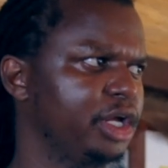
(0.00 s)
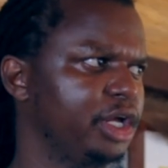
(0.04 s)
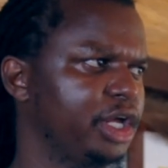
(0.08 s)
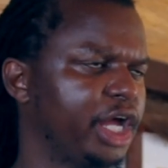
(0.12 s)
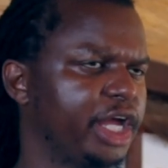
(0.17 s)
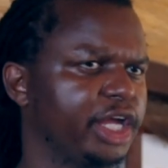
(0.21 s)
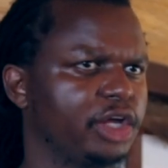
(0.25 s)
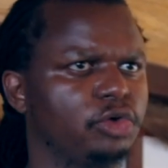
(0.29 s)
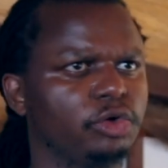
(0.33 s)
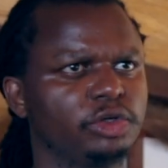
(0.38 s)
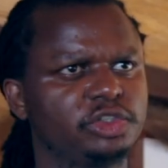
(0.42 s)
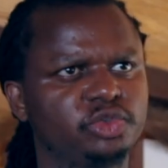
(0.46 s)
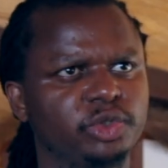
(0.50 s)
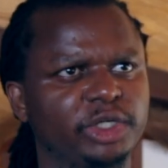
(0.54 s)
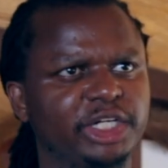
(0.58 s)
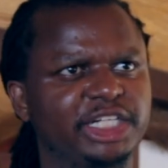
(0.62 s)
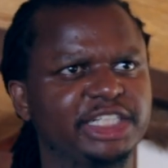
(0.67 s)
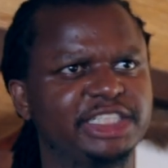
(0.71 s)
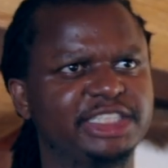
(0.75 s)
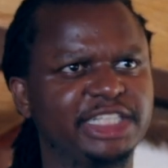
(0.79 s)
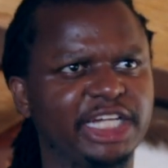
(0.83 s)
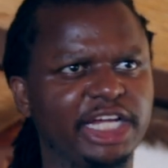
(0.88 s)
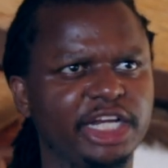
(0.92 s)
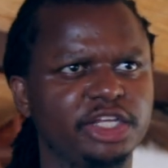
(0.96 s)
I got to
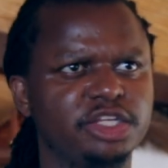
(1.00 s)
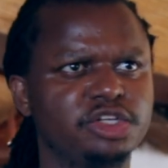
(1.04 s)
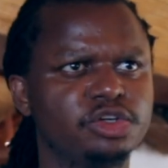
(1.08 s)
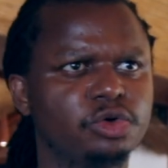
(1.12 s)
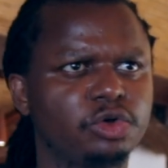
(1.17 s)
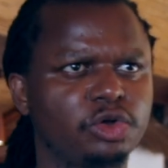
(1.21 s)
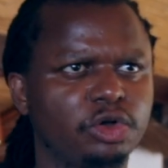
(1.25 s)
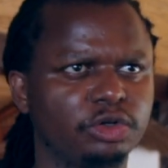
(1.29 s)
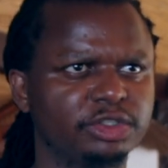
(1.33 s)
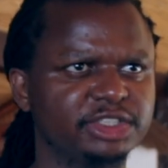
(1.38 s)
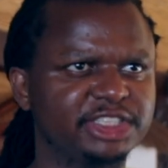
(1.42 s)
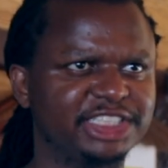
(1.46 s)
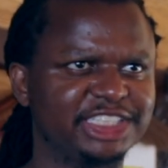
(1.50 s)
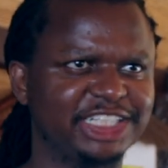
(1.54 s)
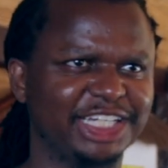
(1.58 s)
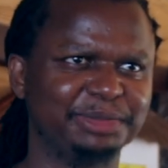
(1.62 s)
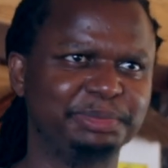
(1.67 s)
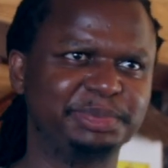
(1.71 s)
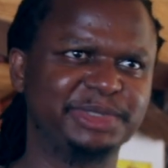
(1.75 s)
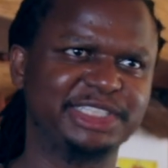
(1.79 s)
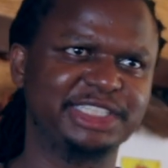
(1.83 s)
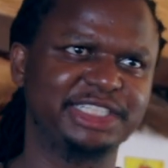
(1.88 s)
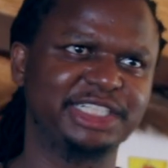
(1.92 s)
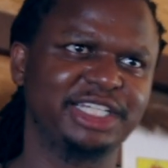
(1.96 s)
understand new
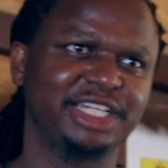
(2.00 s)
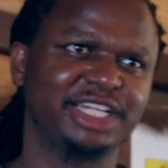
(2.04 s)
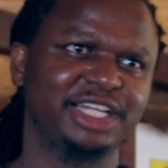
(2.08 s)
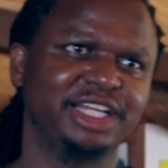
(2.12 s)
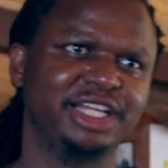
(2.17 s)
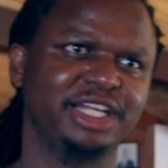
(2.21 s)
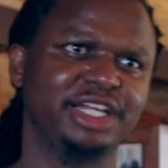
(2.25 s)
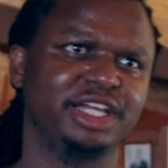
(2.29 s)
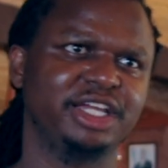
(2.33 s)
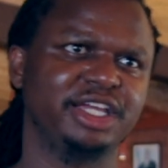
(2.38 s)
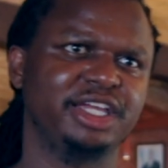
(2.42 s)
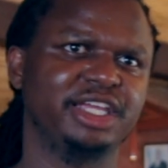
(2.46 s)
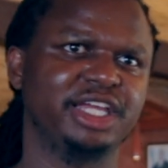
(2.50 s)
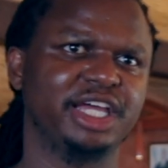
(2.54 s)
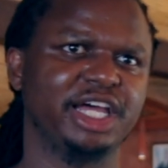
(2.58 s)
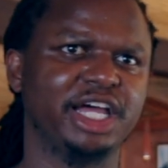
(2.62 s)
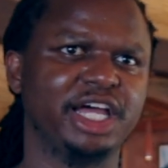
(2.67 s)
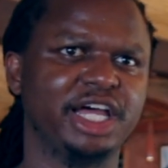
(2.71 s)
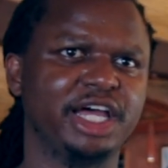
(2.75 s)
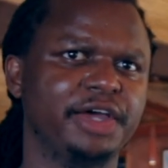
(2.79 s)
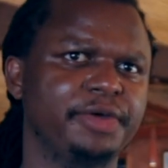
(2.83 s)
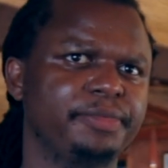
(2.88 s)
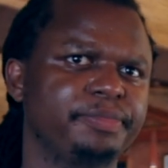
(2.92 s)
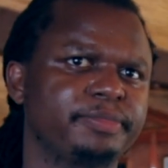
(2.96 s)
concepts,
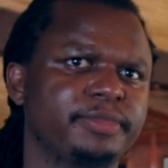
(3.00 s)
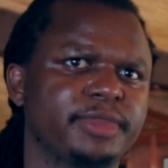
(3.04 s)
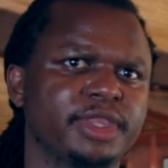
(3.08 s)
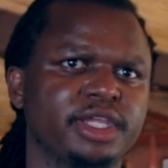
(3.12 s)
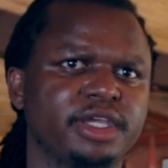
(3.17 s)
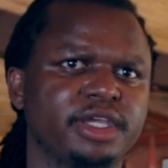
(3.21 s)
it's